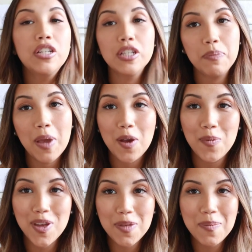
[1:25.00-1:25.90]
just bear
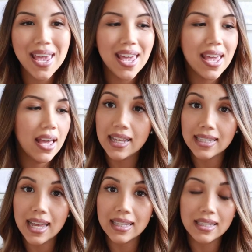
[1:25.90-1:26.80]
with me.
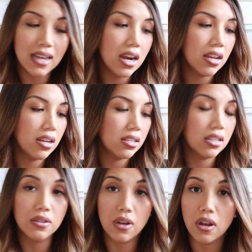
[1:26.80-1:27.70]
Let's get started because
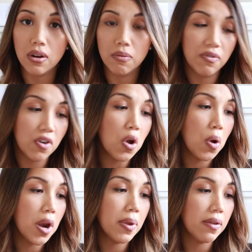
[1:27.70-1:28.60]
it's got we've got
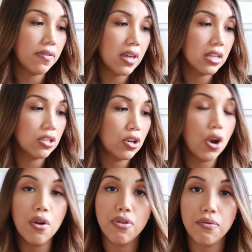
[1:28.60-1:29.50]
quite a bit of things to
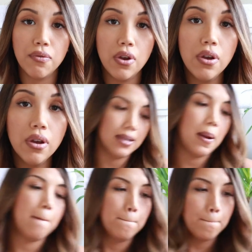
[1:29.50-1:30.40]
go through.
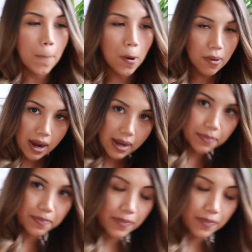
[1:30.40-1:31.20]
All right.